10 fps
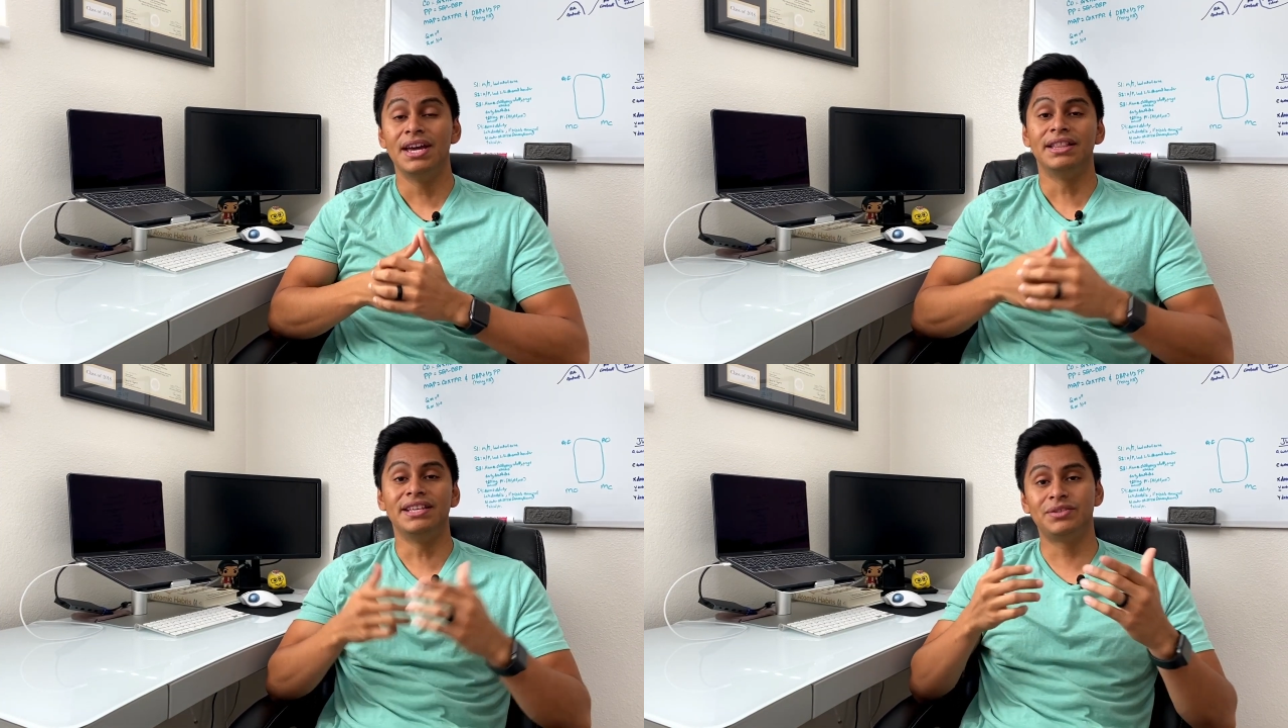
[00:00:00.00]

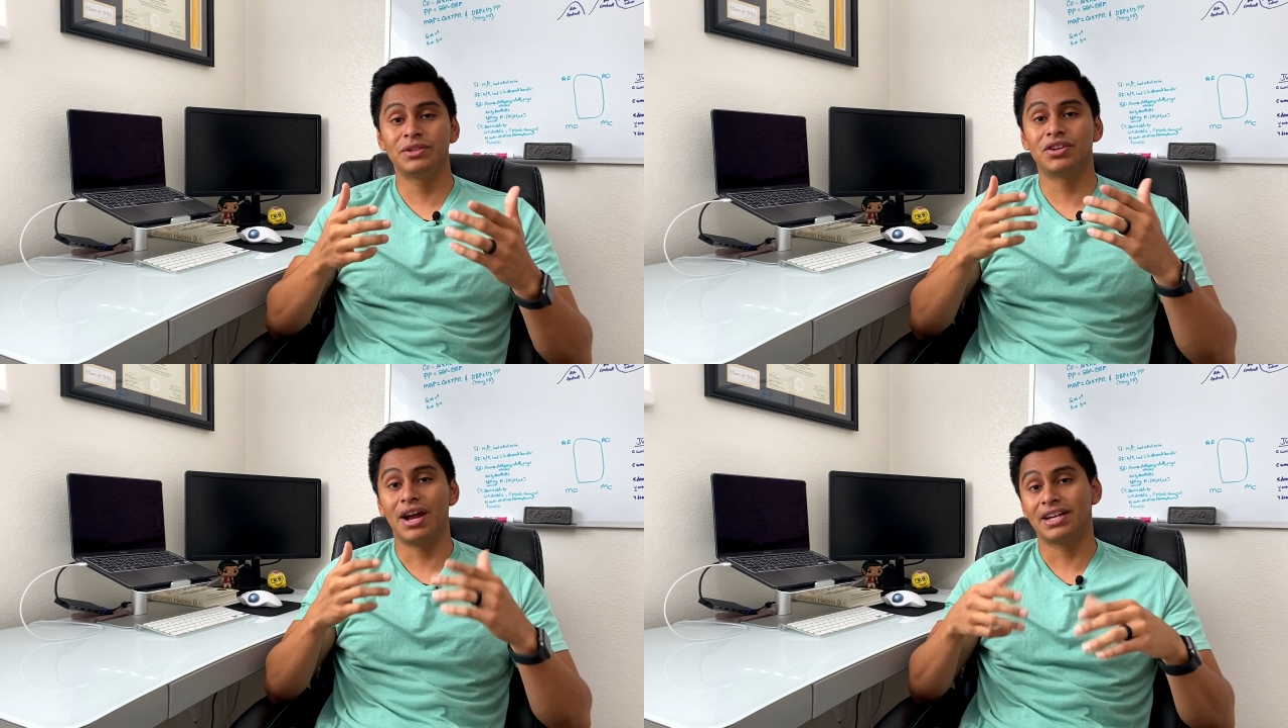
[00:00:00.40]
These
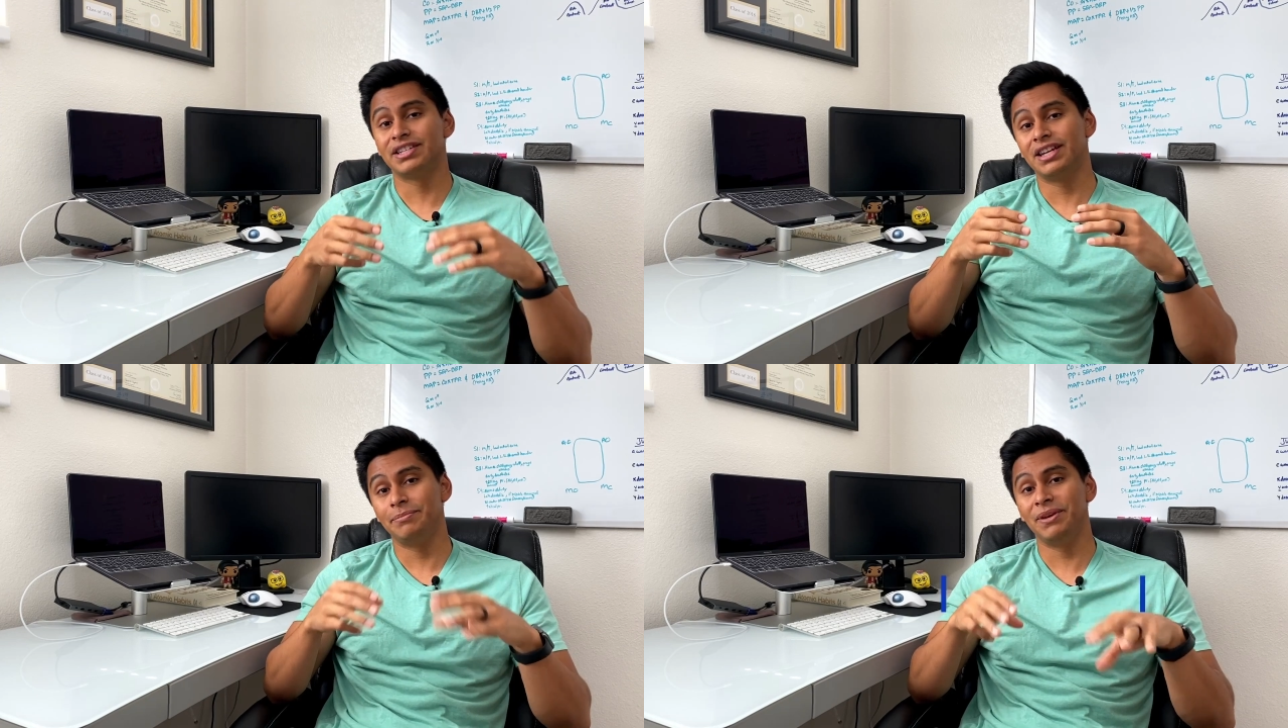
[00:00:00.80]
ones are
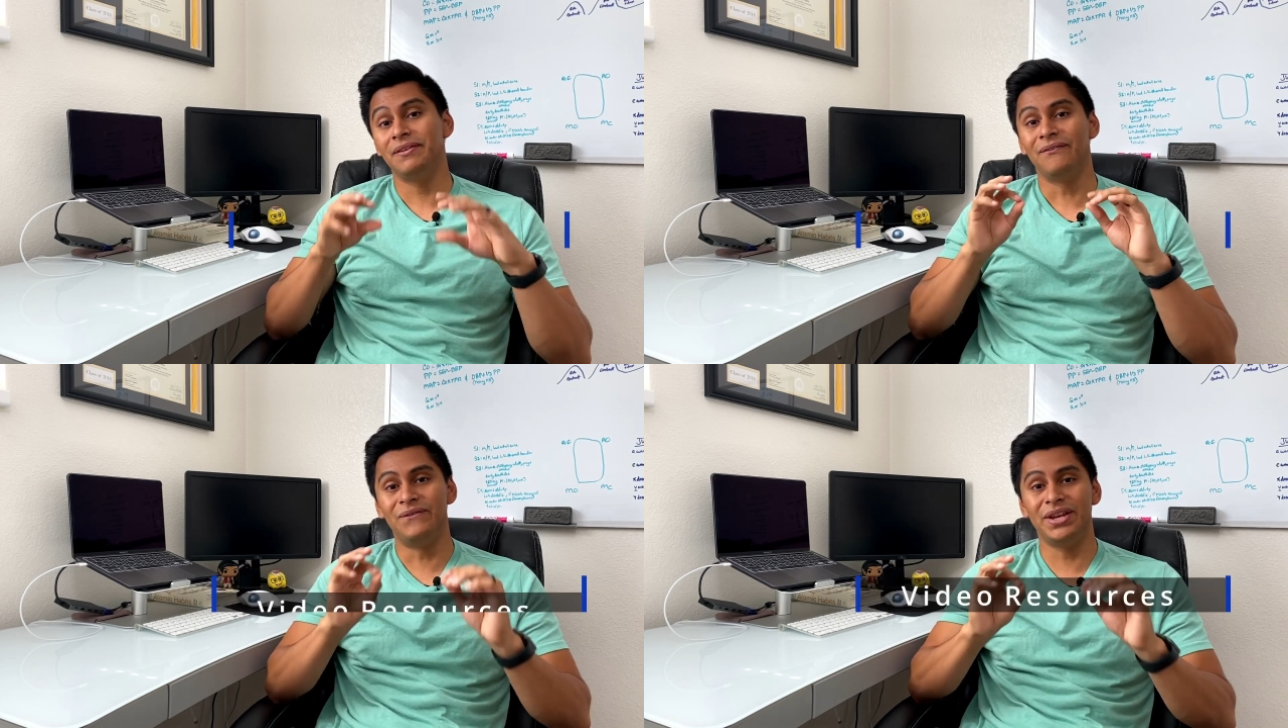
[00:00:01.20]
actually gonna be
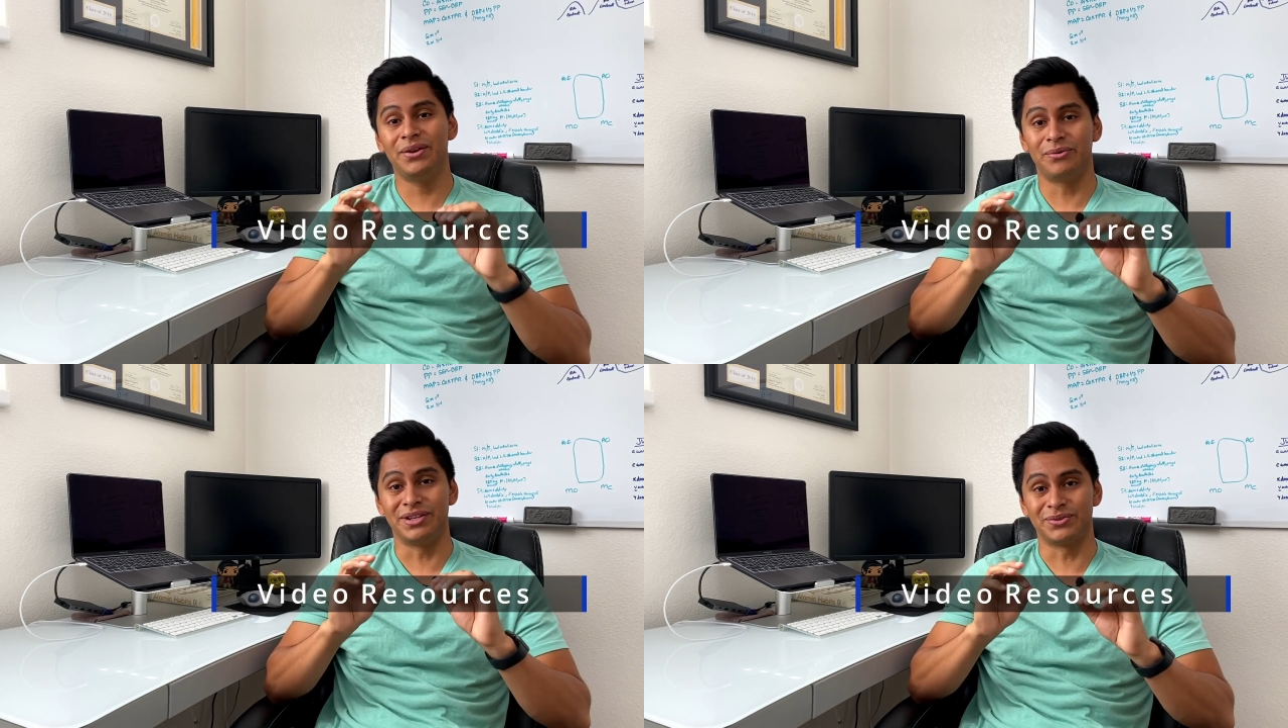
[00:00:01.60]

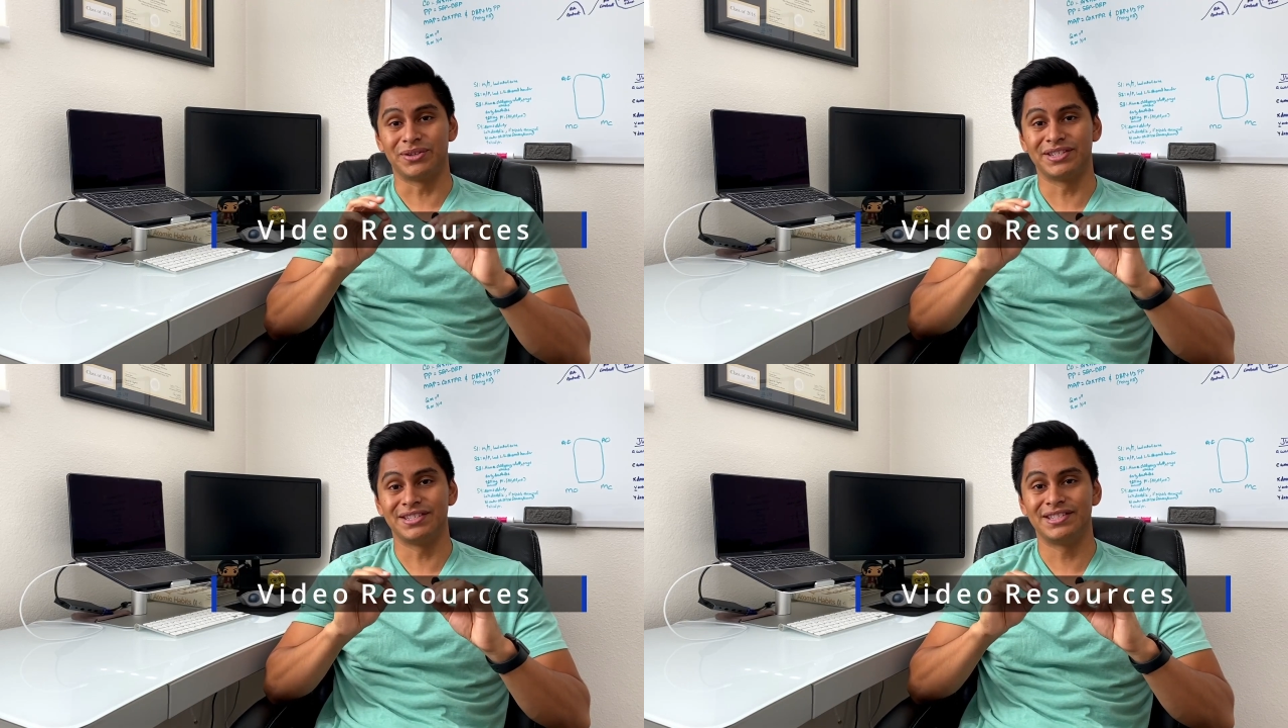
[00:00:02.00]
video
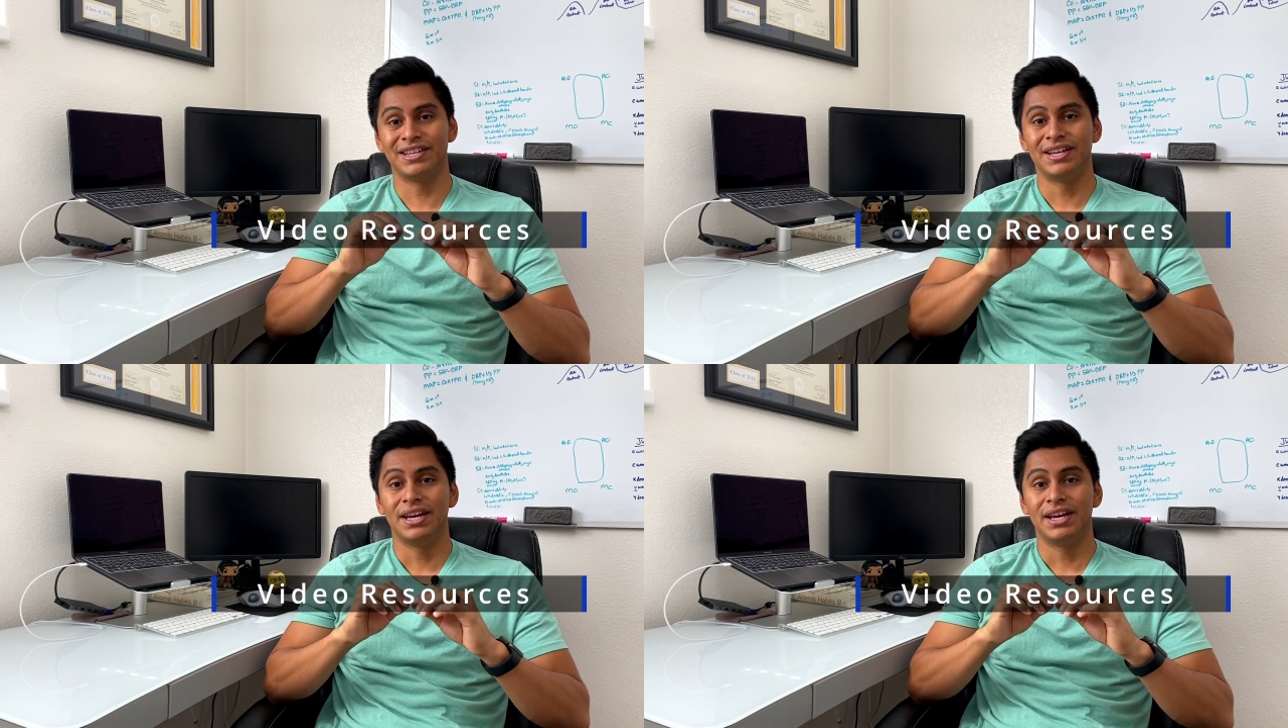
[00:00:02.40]
resources.